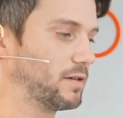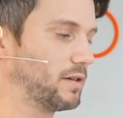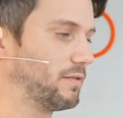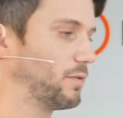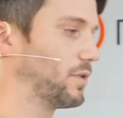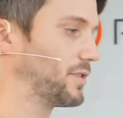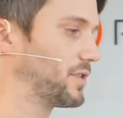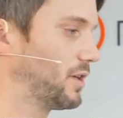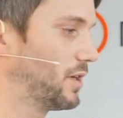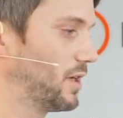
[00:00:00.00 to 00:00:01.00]
if you want
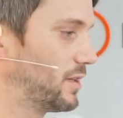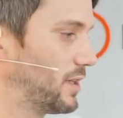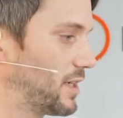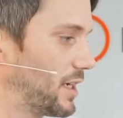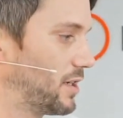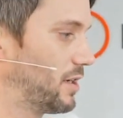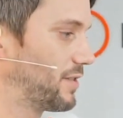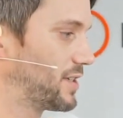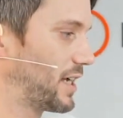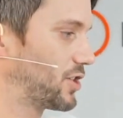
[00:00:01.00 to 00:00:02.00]
to. Then take
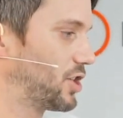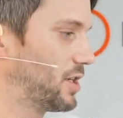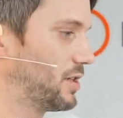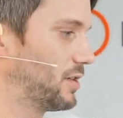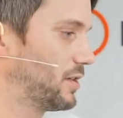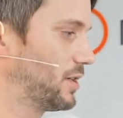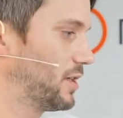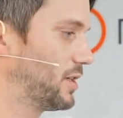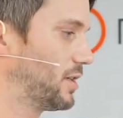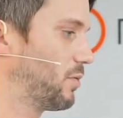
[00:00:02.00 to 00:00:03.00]
another section.
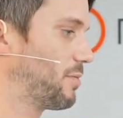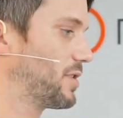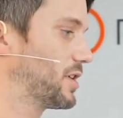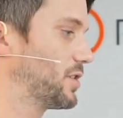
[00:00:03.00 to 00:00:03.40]
Now what we're going to